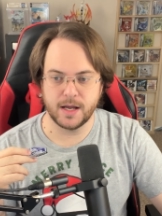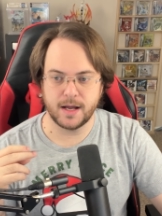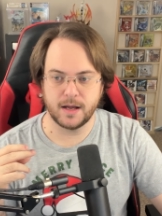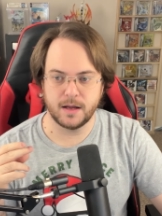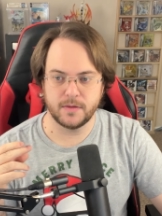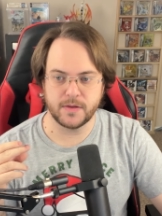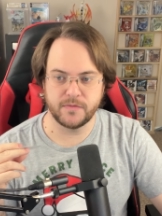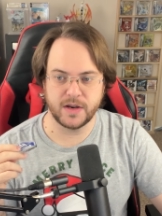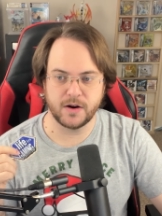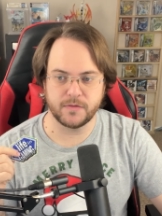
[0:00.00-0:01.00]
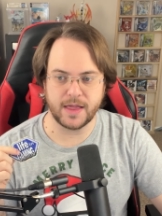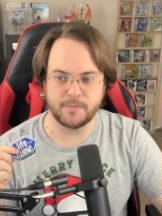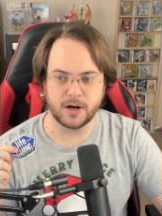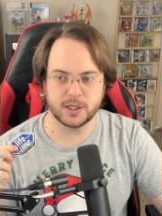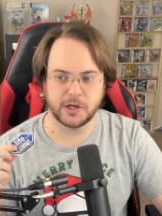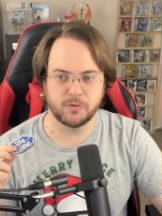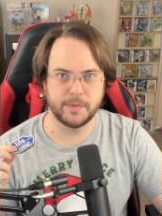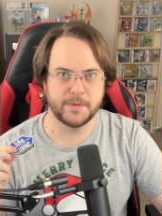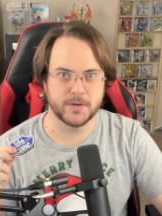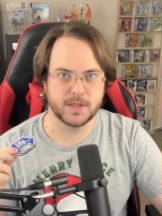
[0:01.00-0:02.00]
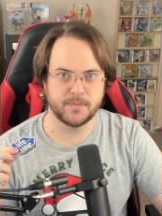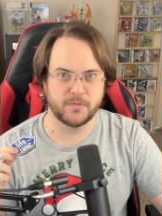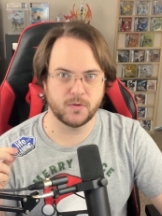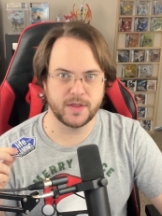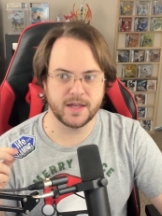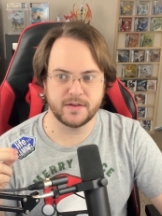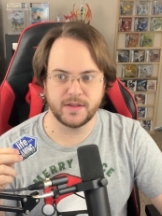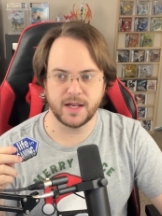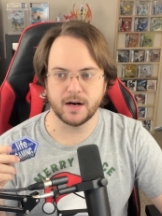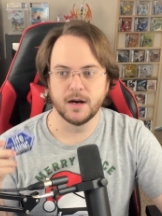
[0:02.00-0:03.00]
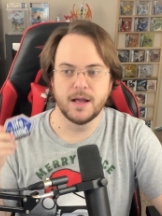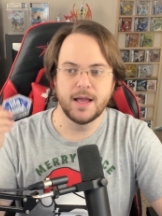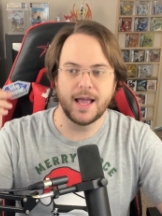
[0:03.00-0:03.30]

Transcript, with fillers: the video for that project will be posted before the end of the year.